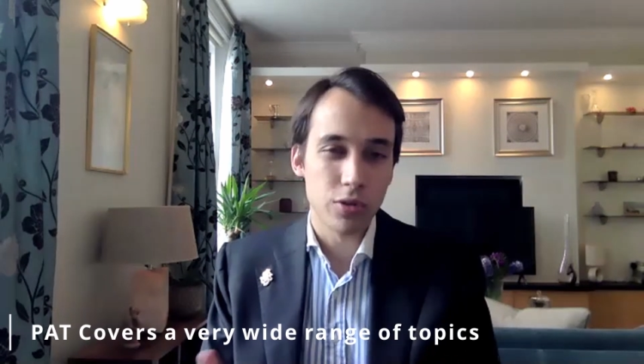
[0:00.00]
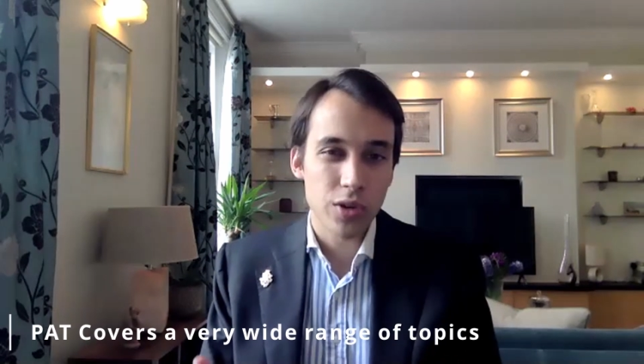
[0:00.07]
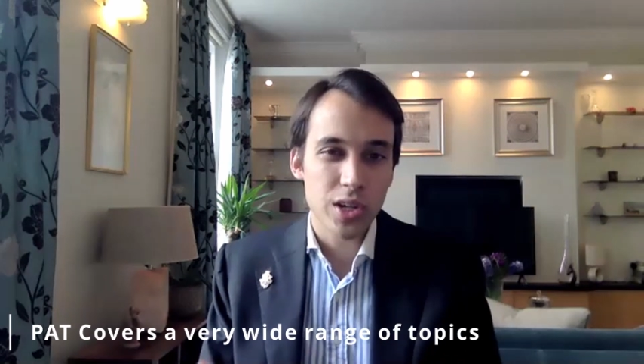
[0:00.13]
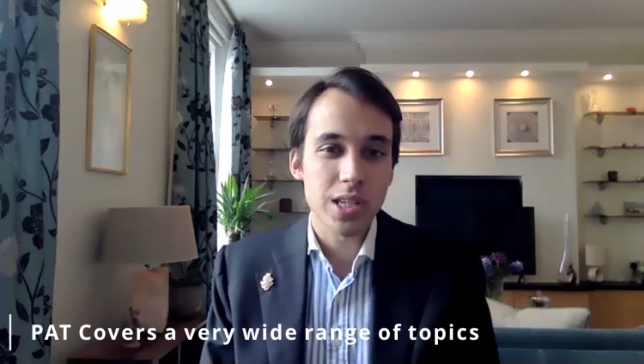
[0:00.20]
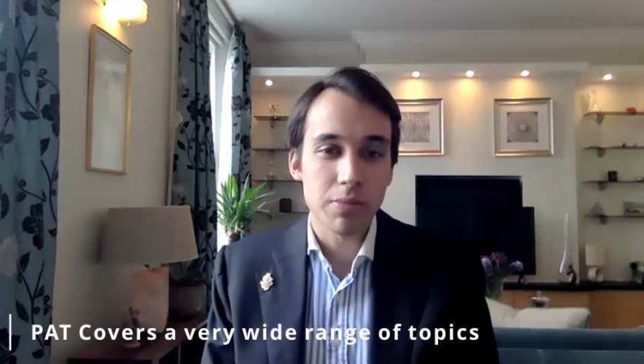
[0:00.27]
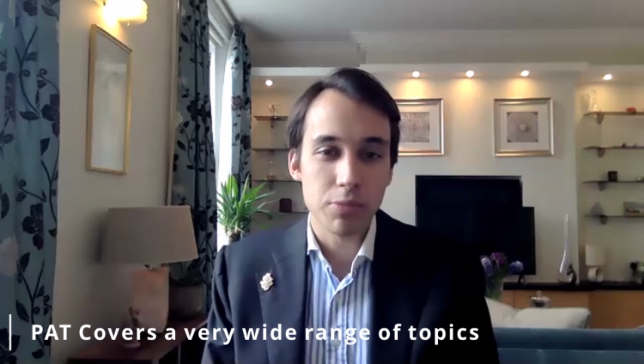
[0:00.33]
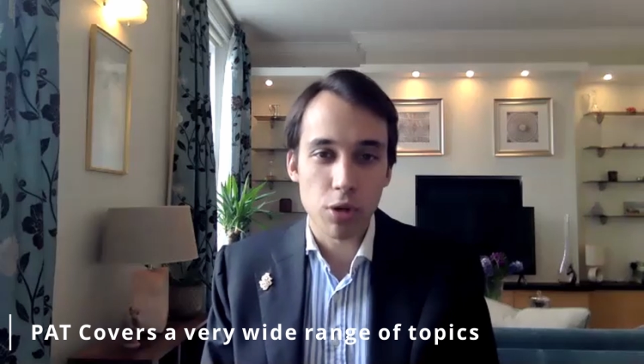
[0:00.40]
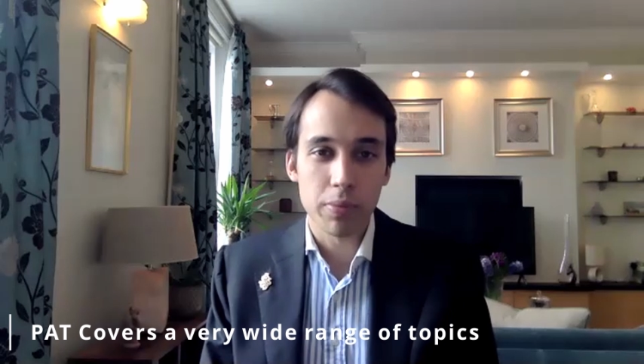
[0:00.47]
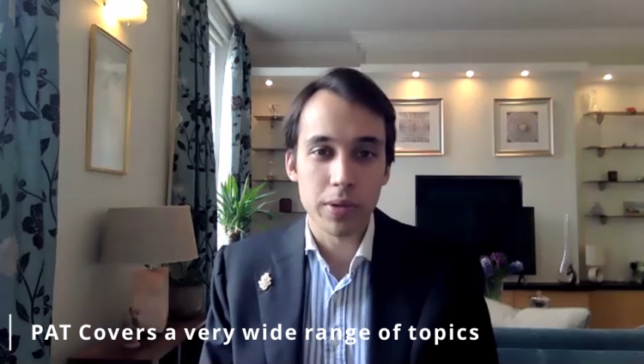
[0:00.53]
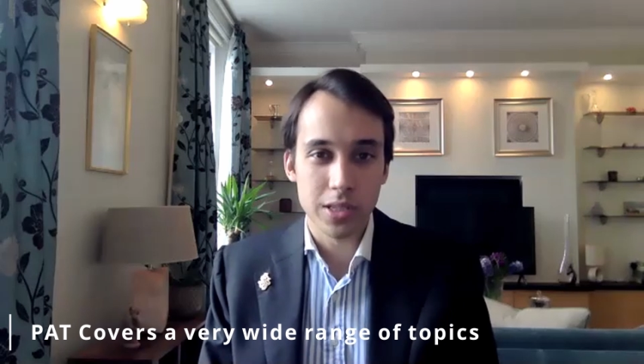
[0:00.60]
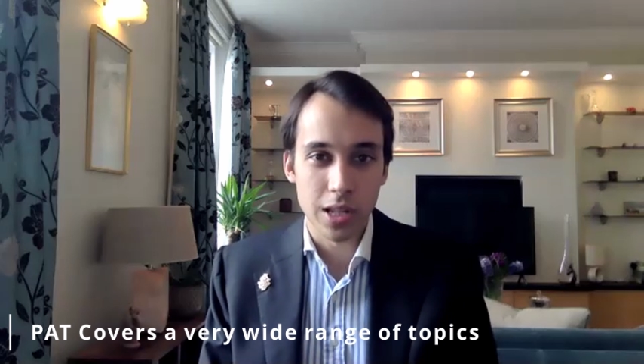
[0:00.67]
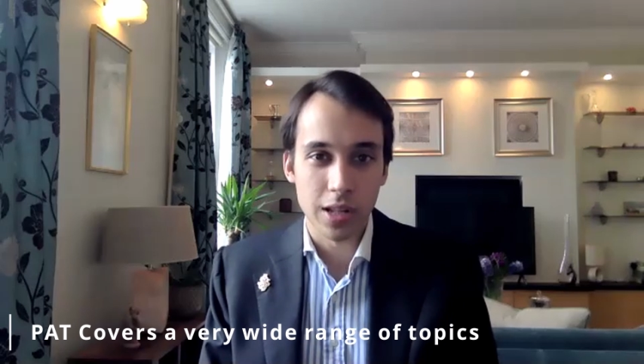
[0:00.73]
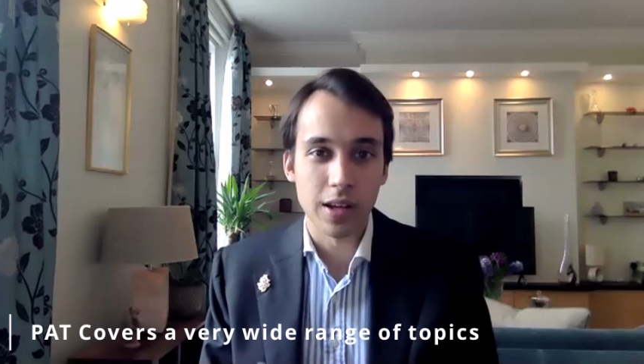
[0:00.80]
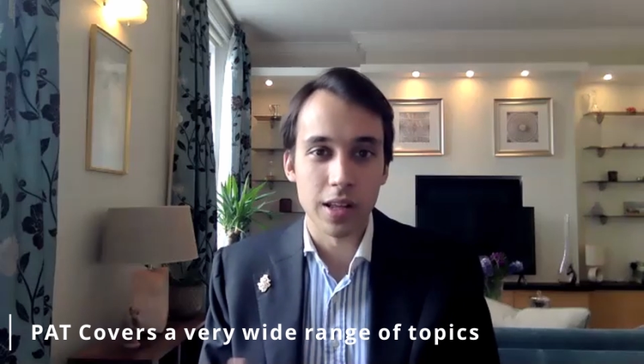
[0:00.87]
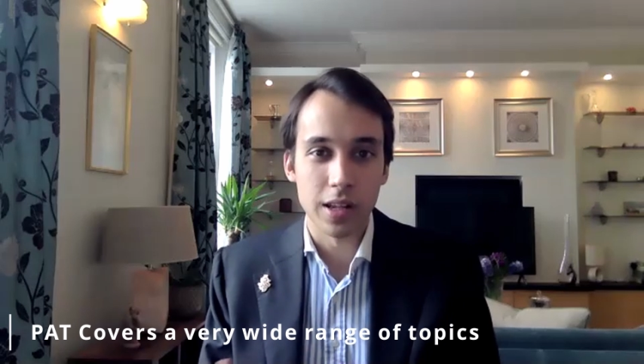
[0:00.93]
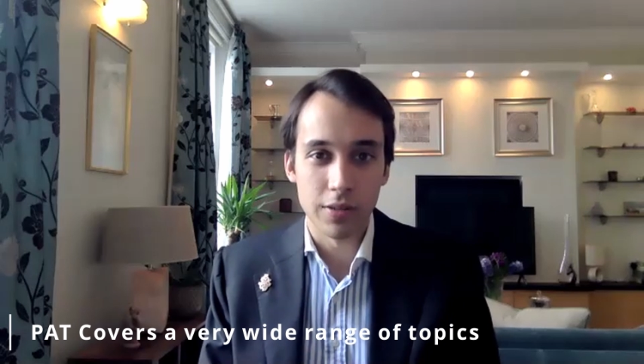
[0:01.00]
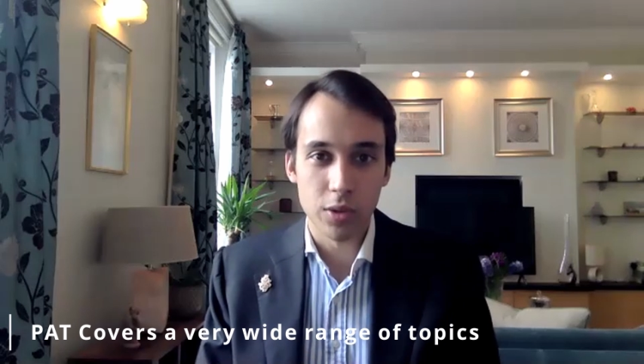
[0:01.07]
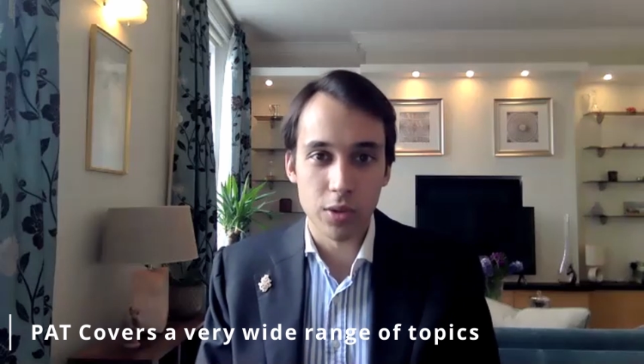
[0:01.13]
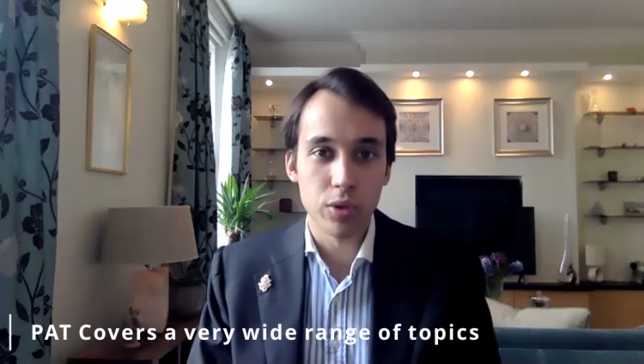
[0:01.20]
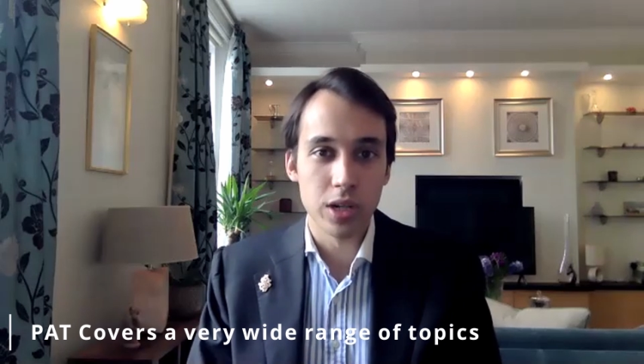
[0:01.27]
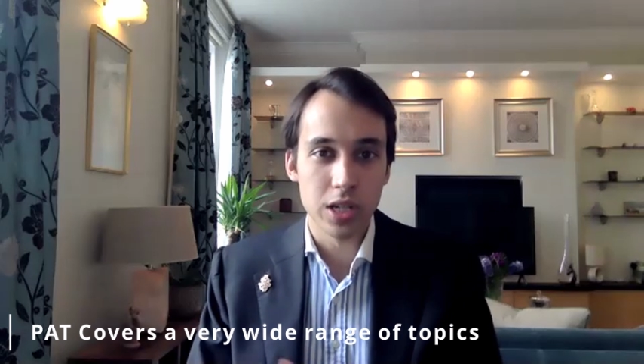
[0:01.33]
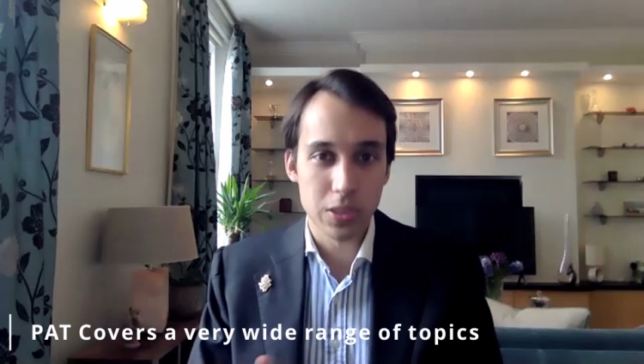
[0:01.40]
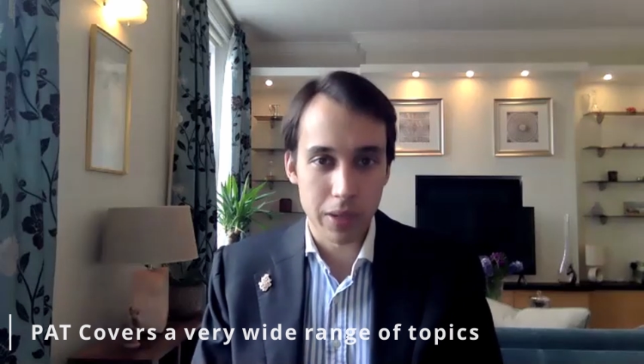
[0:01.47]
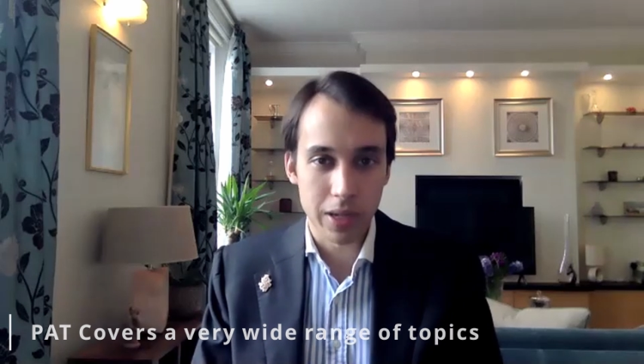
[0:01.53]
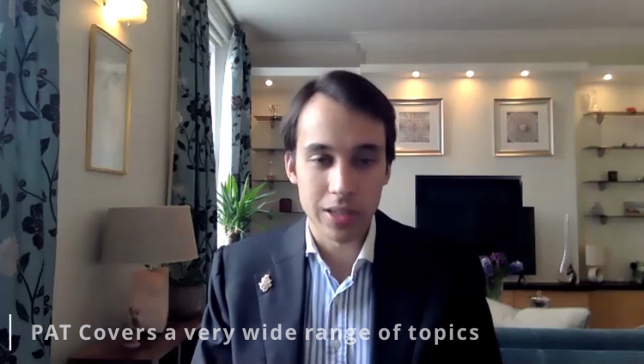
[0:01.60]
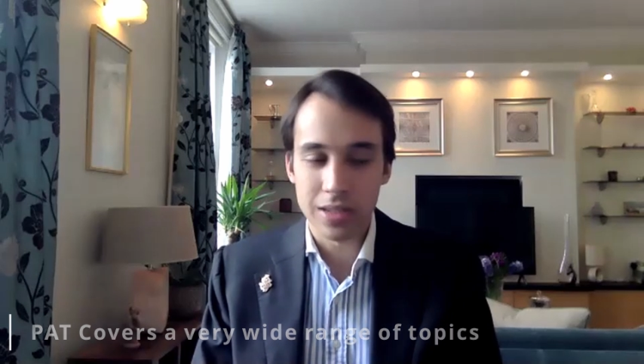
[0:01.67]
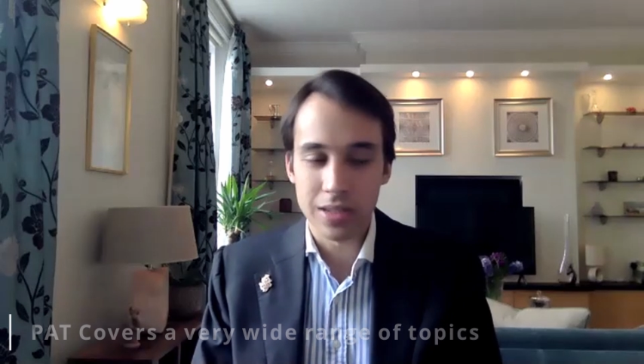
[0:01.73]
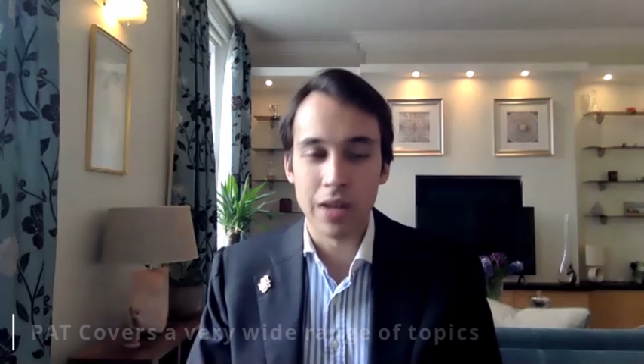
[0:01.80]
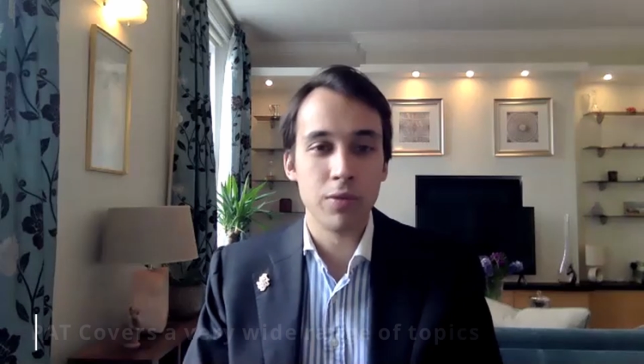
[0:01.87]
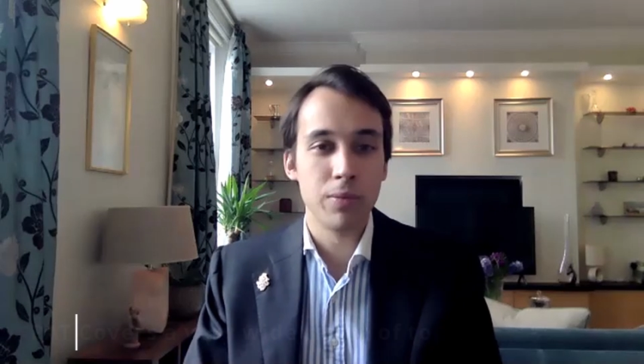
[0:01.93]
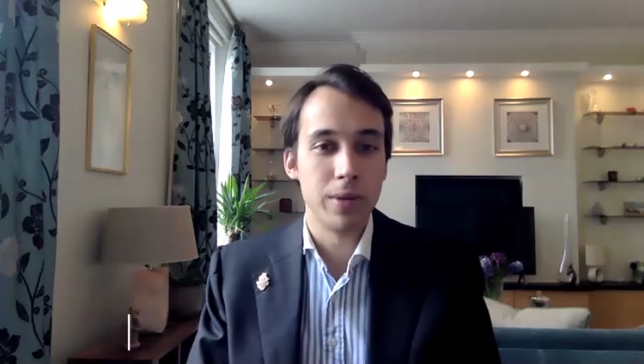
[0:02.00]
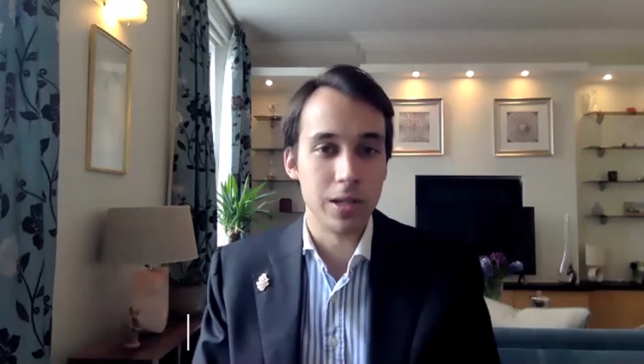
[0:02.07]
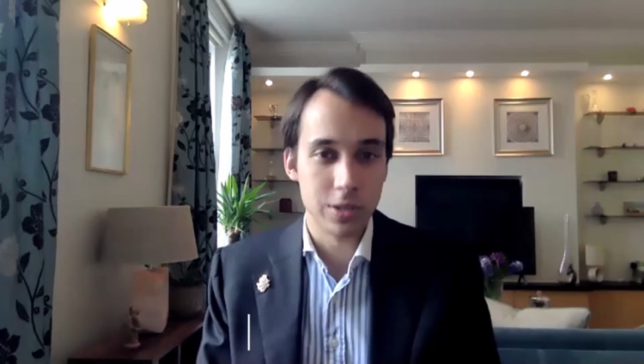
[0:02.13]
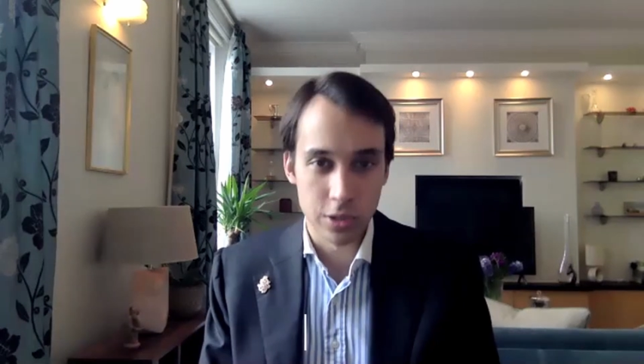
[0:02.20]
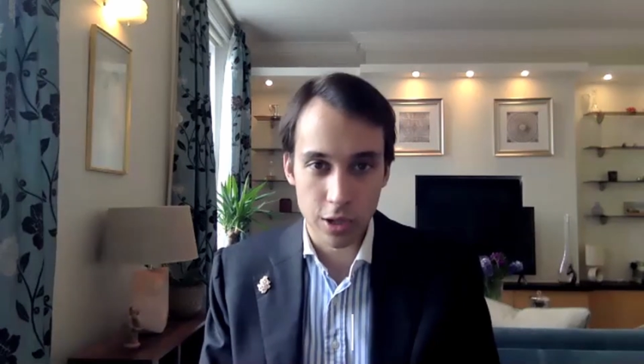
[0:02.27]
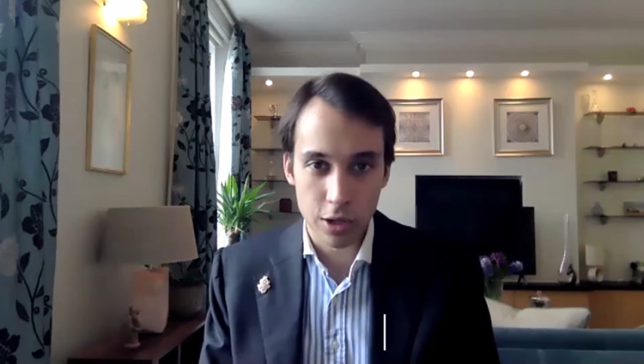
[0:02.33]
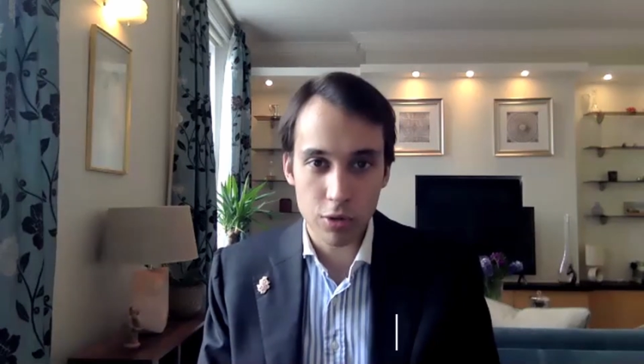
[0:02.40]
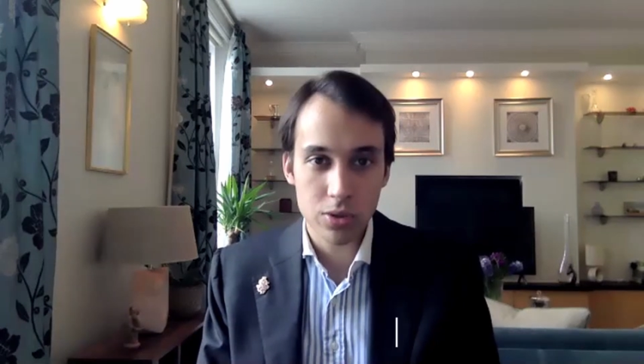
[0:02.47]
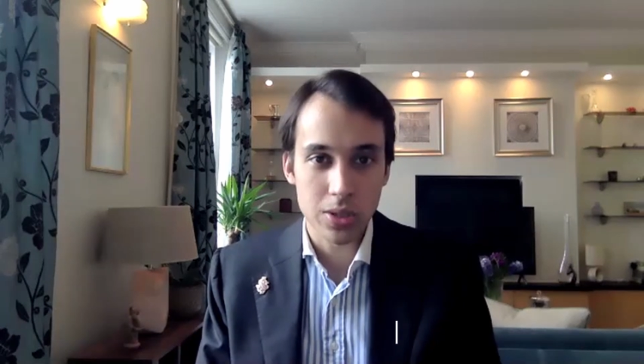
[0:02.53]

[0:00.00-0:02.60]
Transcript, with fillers: there are some topics that kind of they would expect everybody to know,